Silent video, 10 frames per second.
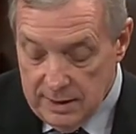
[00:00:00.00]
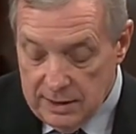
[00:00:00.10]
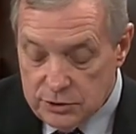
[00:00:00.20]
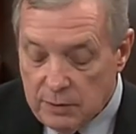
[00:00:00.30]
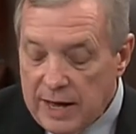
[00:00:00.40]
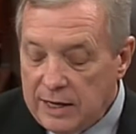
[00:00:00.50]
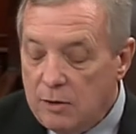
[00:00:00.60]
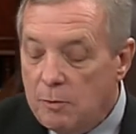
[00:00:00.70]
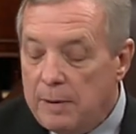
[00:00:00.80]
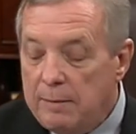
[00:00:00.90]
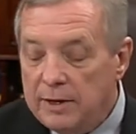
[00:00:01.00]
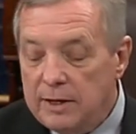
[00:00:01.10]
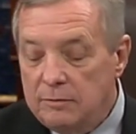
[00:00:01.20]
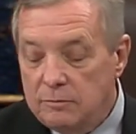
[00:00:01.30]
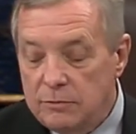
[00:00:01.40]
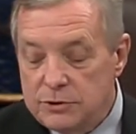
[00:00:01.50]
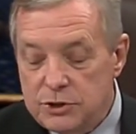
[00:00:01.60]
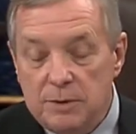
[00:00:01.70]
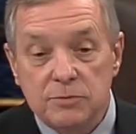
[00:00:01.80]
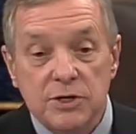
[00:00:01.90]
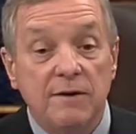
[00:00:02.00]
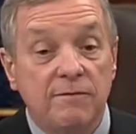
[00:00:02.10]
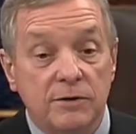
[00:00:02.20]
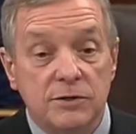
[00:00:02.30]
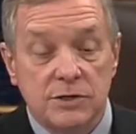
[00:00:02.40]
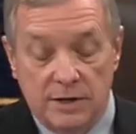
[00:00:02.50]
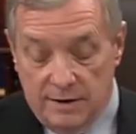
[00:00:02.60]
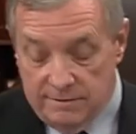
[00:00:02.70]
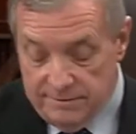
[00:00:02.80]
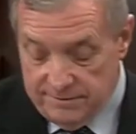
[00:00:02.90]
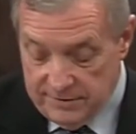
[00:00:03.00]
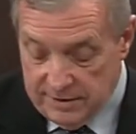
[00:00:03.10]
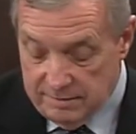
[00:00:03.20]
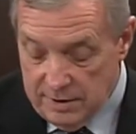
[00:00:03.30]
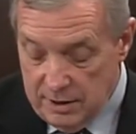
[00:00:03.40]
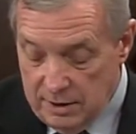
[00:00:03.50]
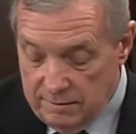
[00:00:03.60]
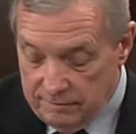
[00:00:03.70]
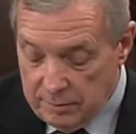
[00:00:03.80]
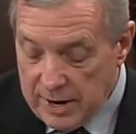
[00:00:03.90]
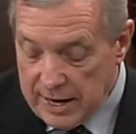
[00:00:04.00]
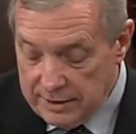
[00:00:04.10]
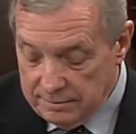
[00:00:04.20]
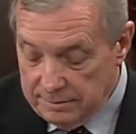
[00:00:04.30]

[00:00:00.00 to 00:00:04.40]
His ranking Republican was Jim Jeffords of Vermont.